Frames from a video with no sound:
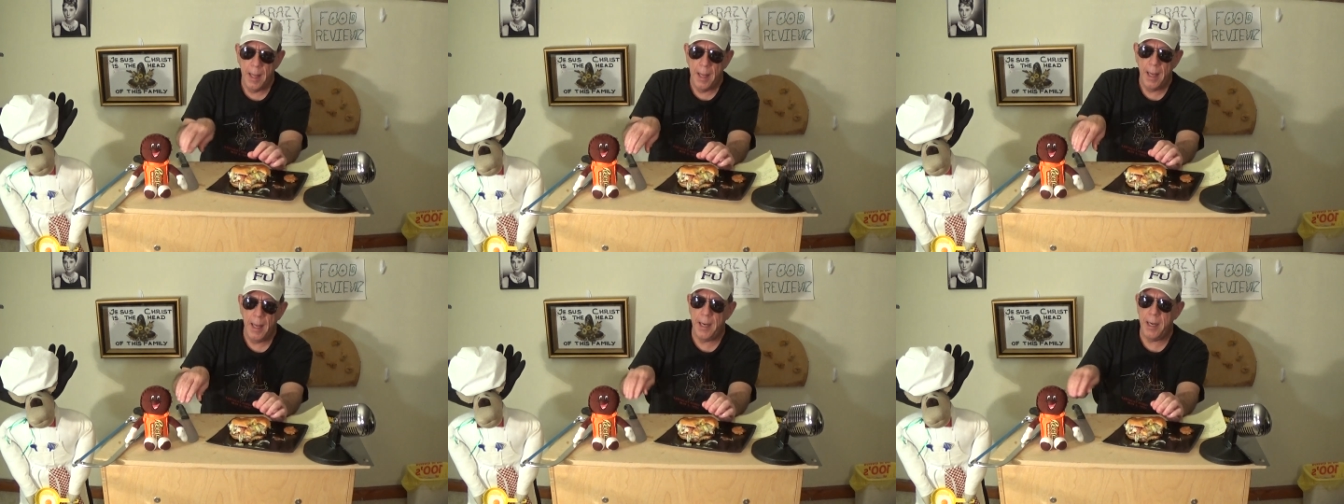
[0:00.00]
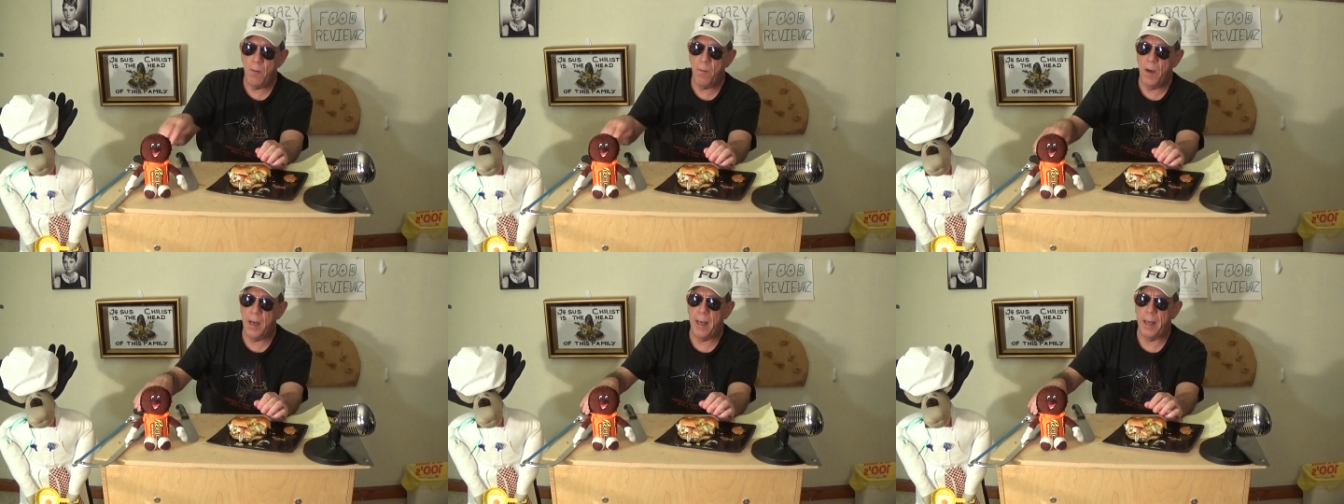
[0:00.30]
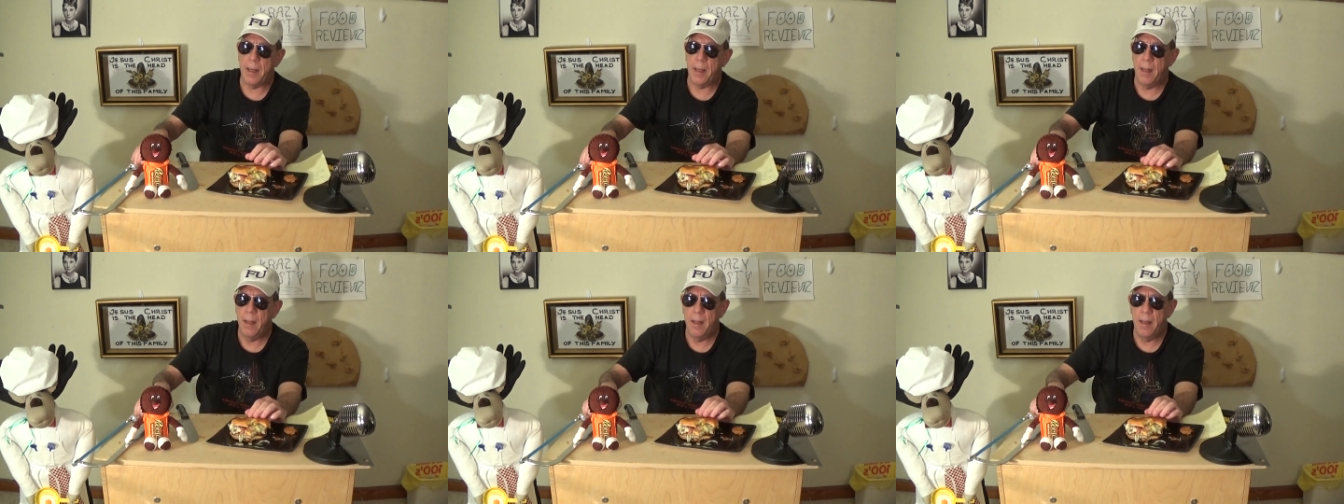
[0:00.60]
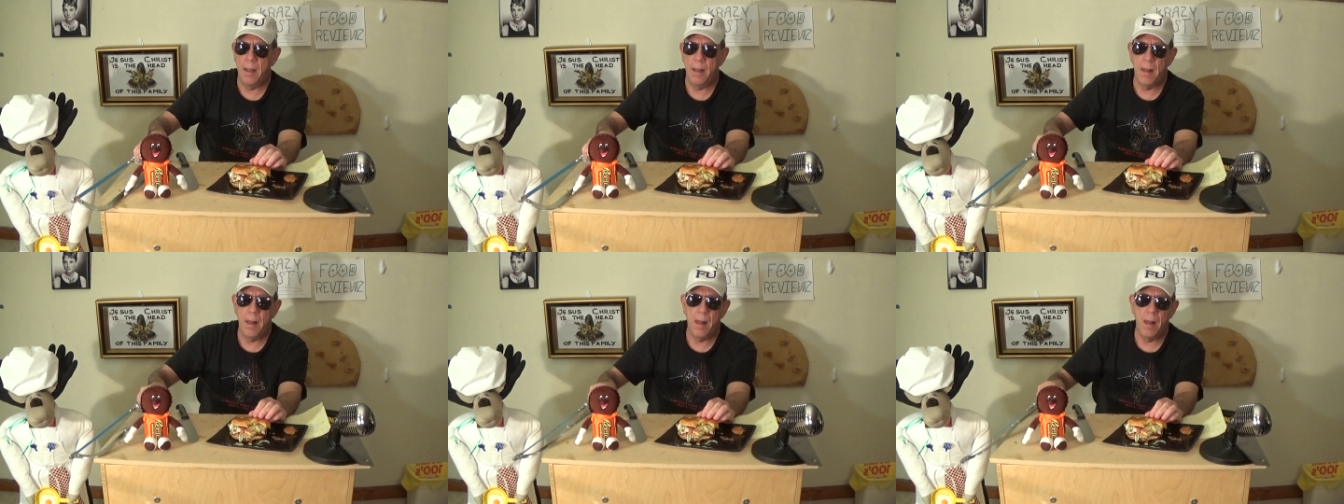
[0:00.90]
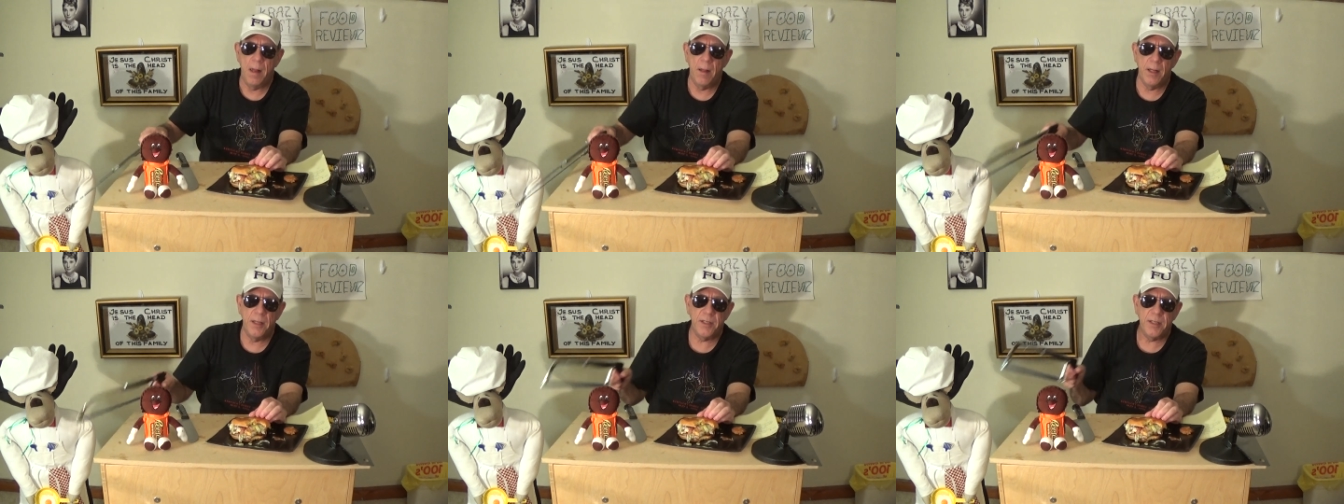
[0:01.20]
Anyway,
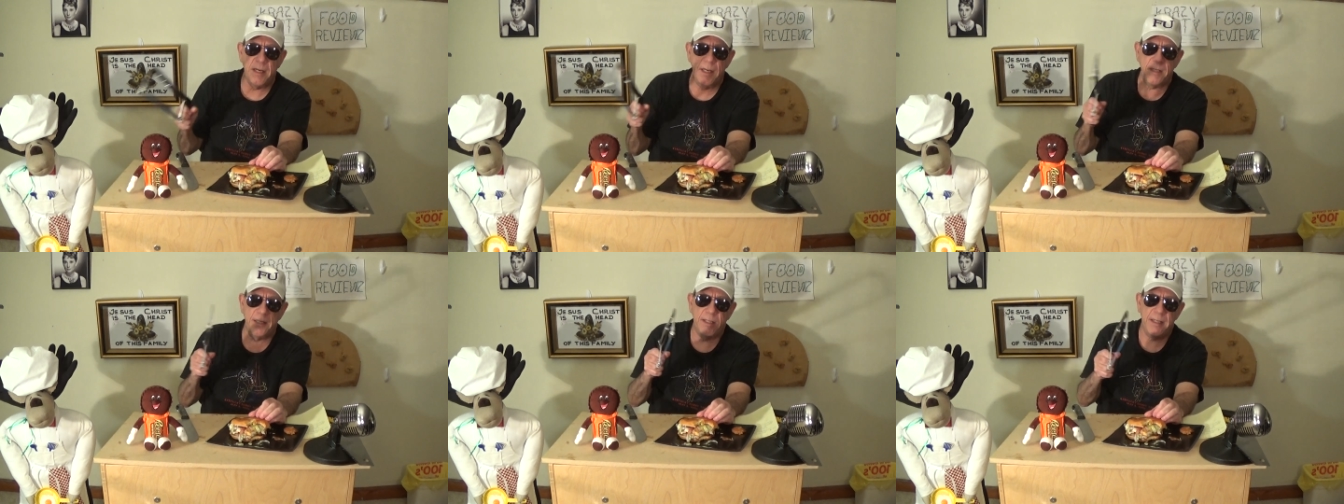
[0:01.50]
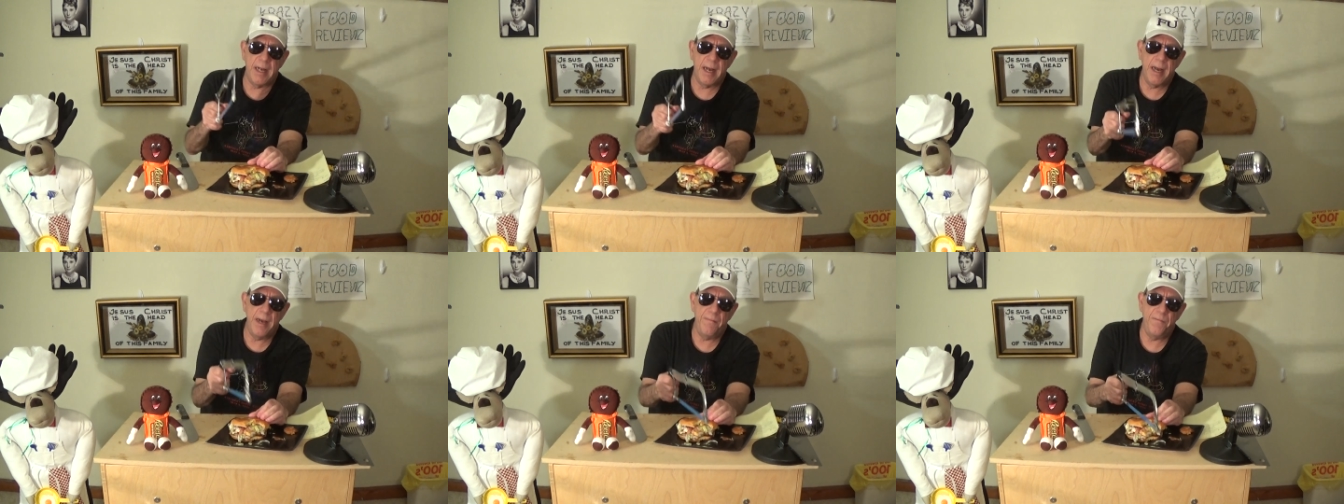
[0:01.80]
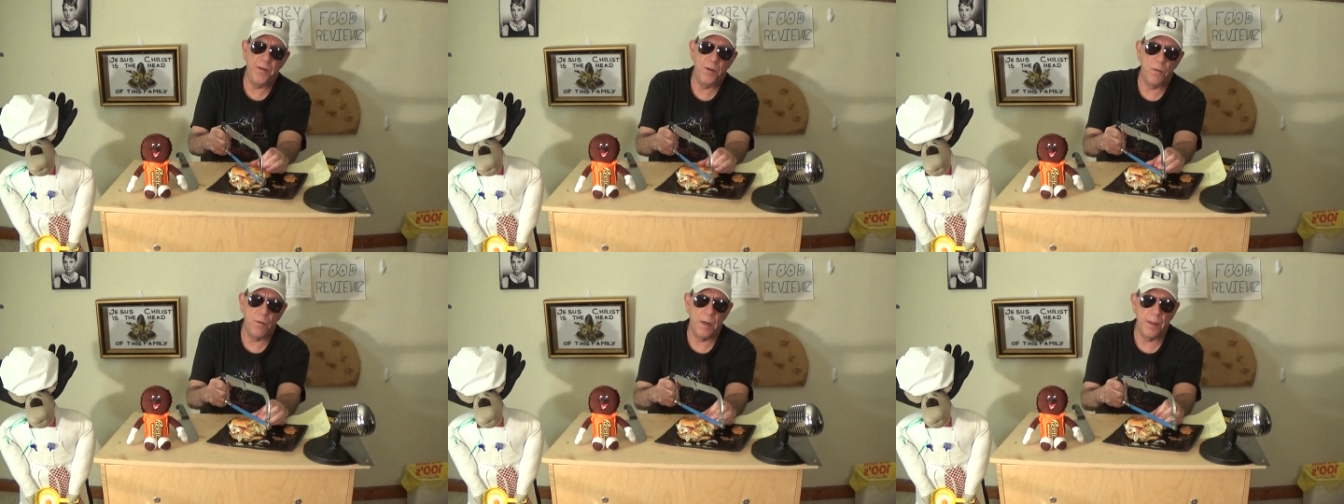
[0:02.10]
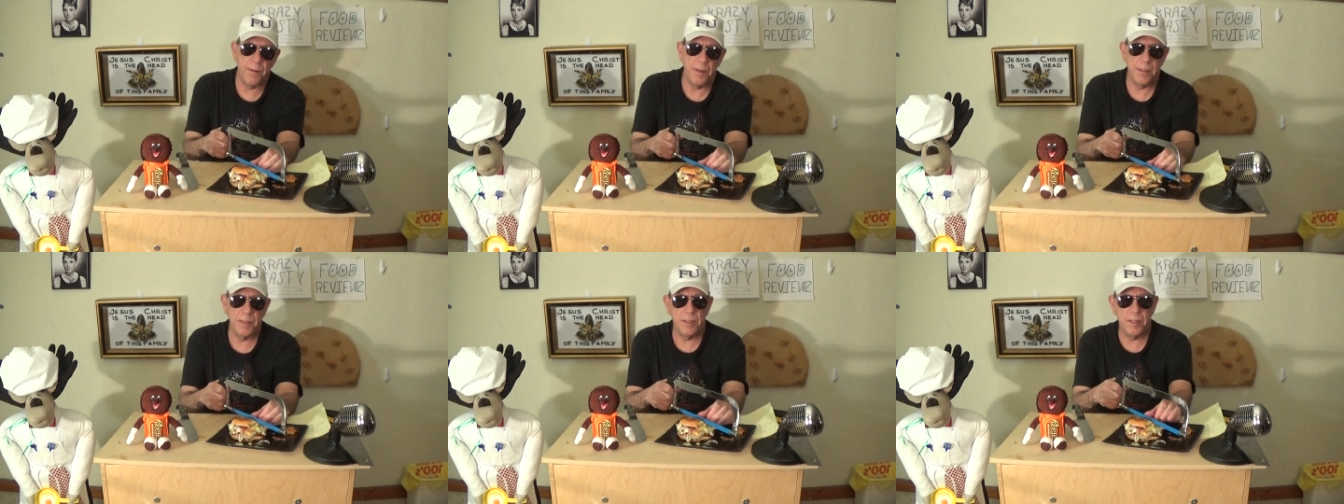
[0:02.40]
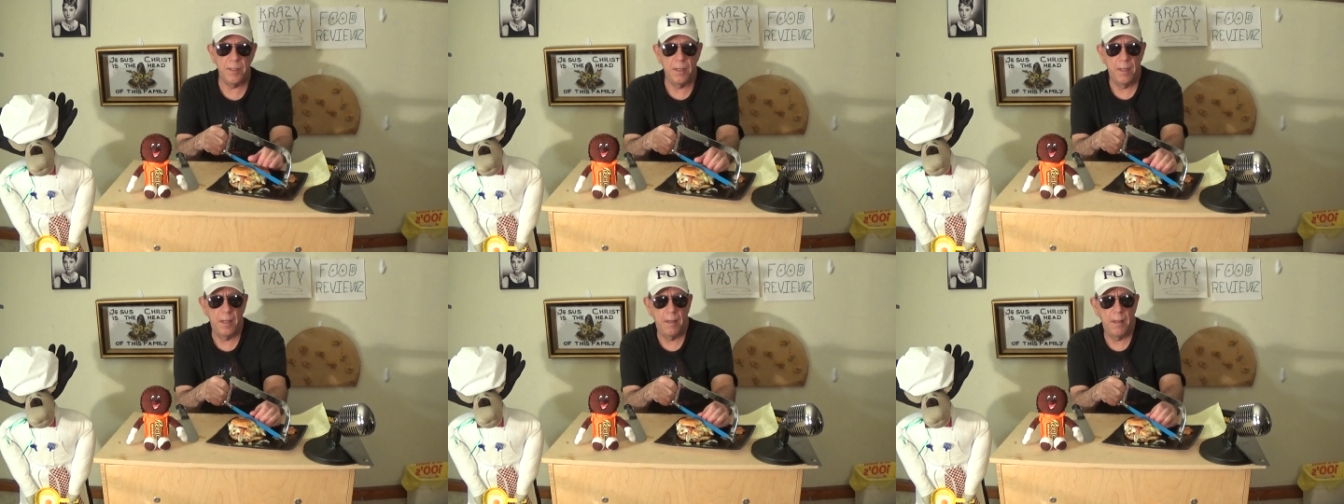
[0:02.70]
let's get a side view of
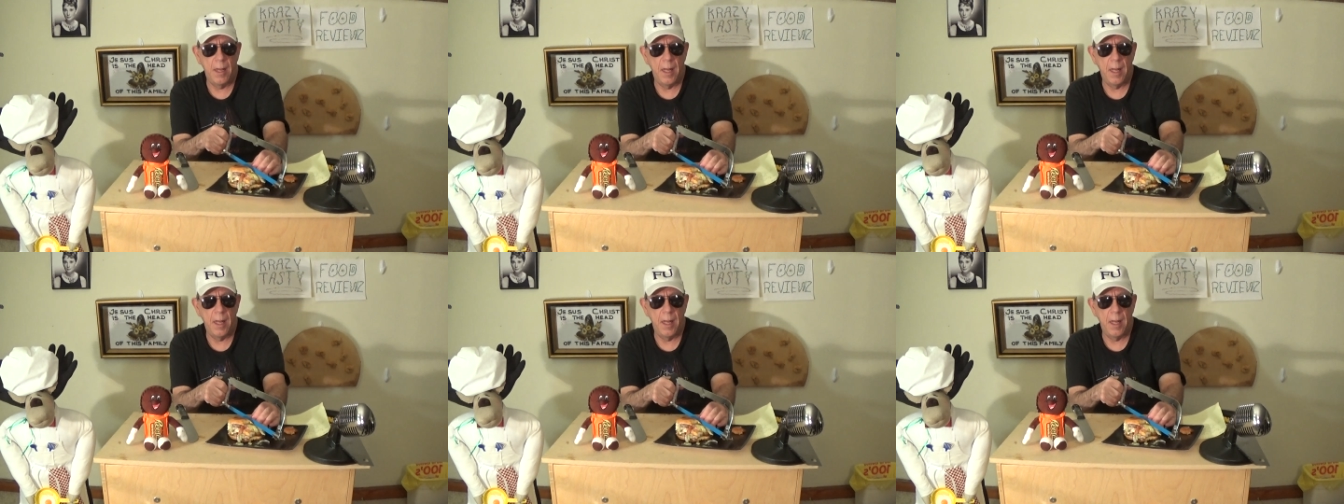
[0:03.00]
this.